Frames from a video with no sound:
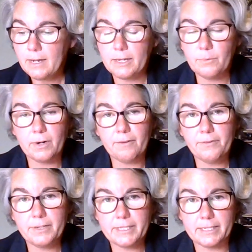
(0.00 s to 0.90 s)
They were not
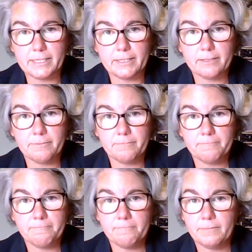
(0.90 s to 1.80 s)
free citizens.
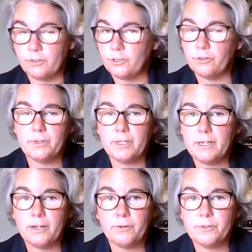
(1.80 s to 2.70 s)
Their children could
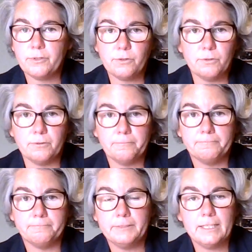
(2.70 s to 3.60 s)
not go to school,
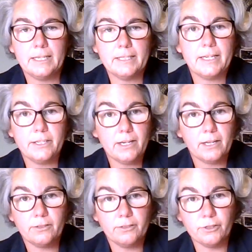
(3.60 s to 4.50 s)
and they could
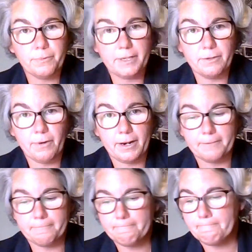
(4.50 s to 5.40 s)
not learn to read and write.